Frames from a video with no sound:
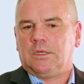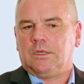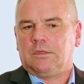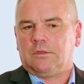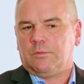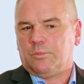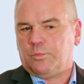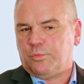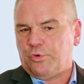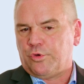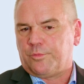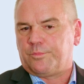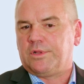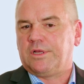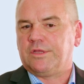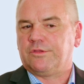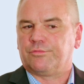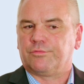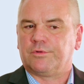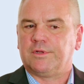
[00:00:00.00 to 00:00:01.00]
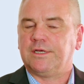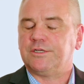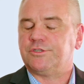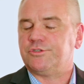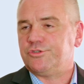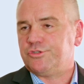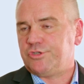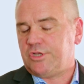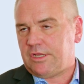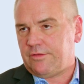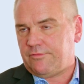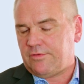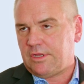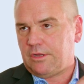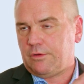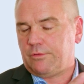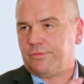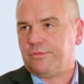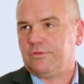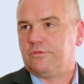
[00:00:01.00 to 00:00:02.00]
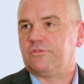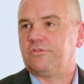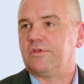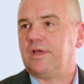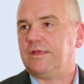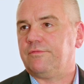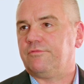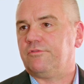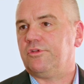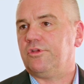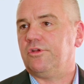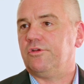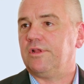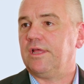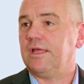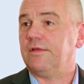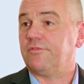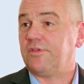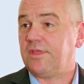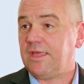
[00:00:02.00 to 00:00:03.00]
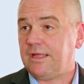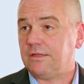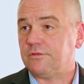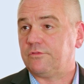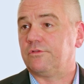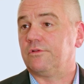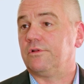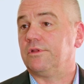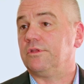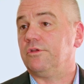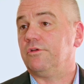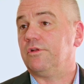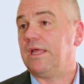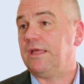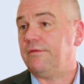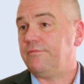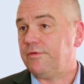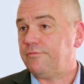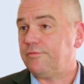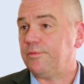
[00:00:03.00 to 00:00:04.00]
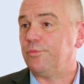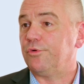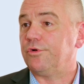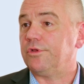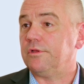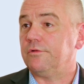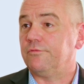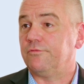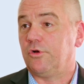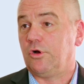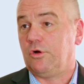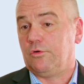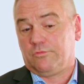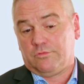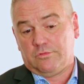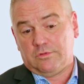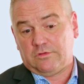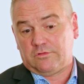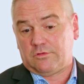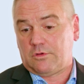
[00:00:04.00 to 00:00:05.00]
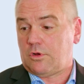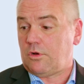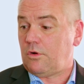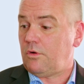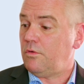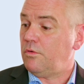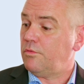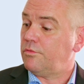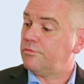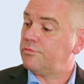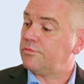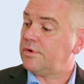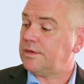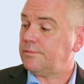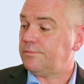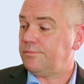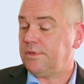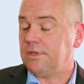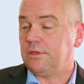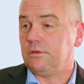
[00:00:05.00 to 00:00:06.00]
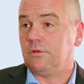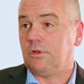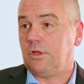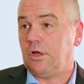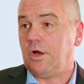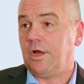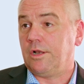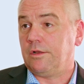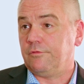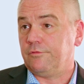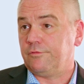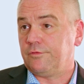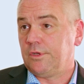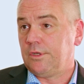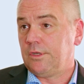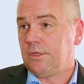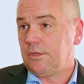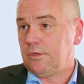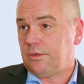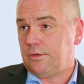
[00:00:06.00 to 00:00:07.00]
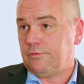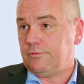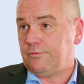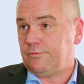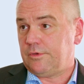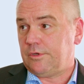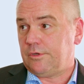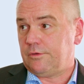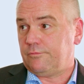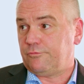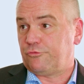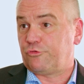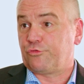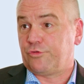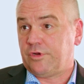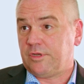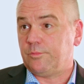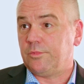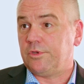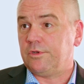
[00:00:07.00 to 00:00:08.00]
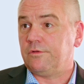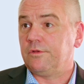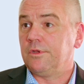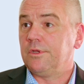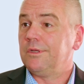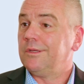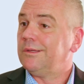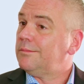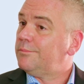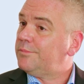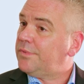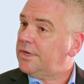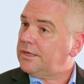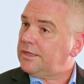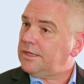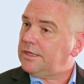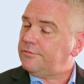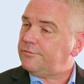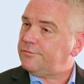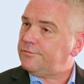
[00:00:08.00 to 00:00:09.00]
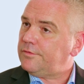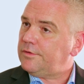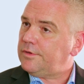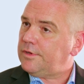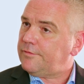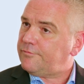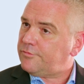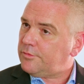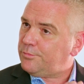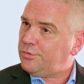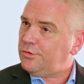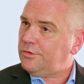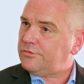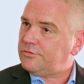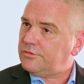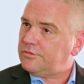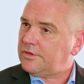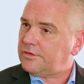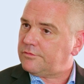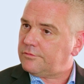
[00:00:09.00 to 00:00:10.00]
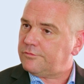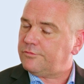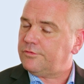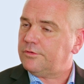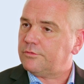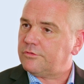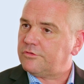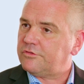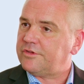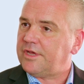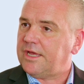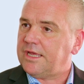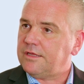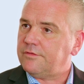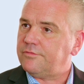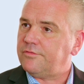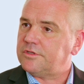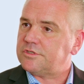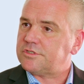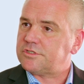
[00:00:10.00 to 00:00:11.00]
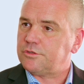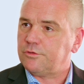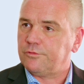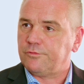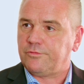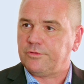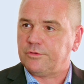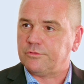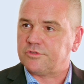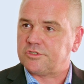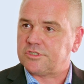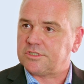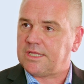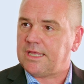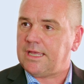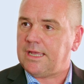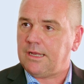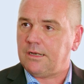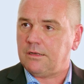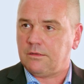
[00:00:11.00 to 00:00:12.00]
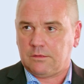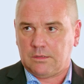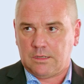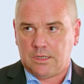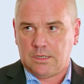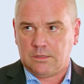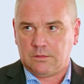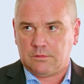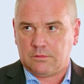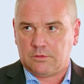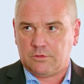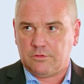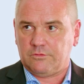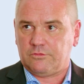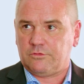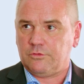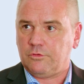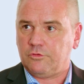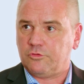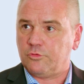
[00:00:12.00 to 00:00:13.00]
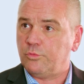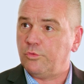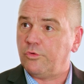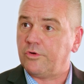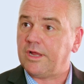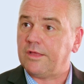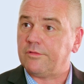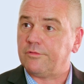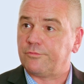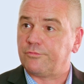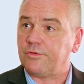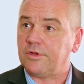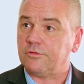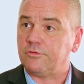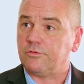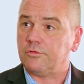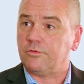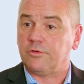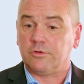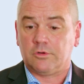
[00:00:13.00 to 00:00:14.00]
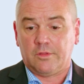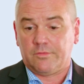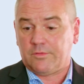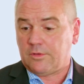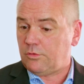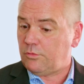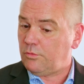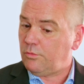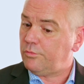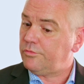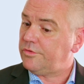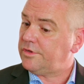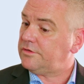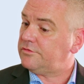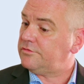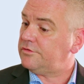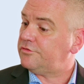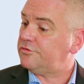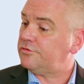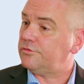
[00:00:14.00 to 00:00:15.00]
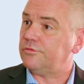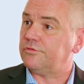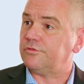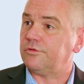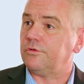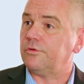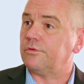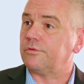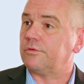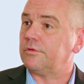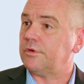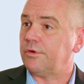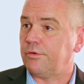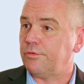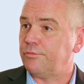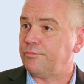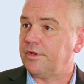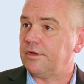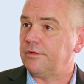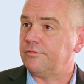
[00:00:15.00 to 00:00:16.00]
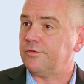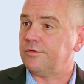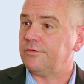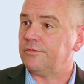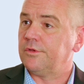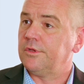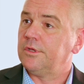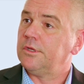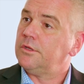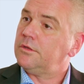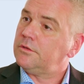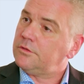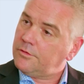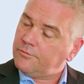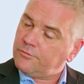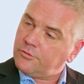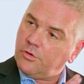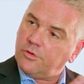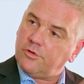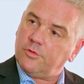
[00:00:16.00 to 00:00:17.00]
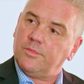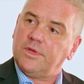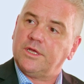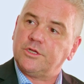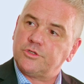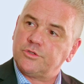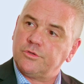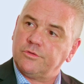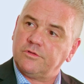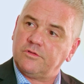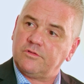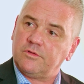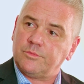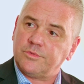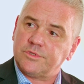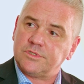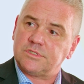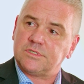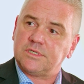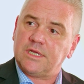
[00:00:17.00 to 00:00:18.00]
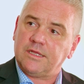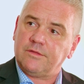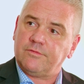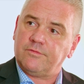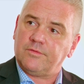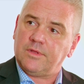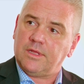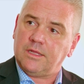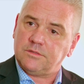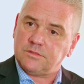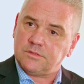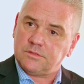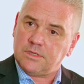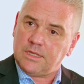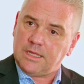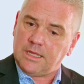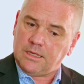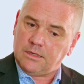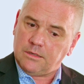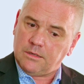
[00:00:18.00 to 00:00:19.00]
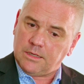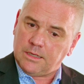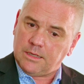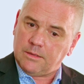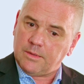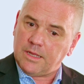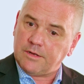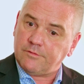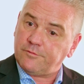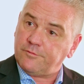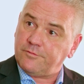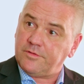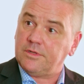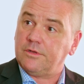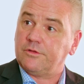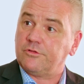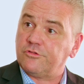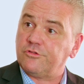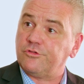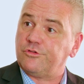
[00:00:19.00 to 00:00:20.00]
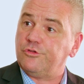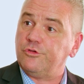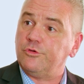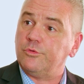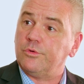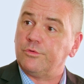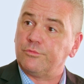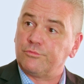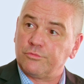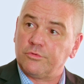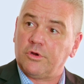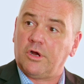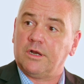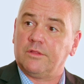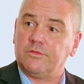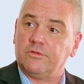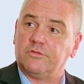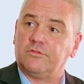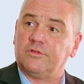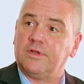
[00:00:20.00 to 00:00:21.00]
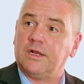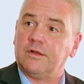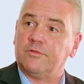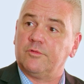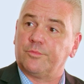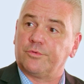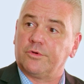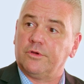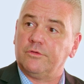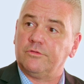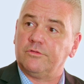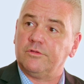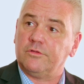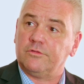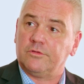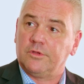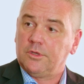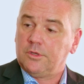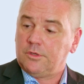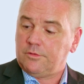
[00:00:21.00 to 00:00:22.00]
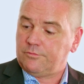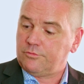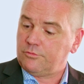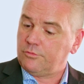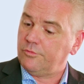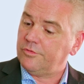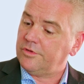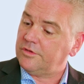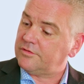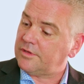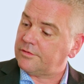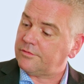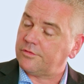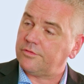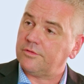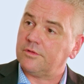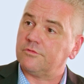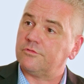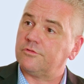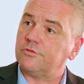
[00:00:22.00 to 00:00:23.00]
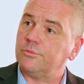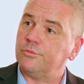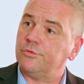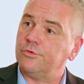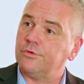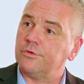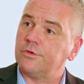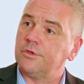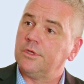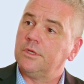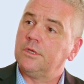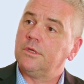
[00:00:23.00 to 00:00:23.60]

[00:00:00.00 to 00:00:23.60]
your workplace relations, you'd have health and safety, you'd have counselling, you'd have everybody involved in this whole great big line of treatment. But if the person doesn't feel safe and still feels scared and concerned to walk out the front door at night, then all these issues are irrelevant. You've got to make sure that someone's safe and feeling secure right at the start of the process for all these other things to work.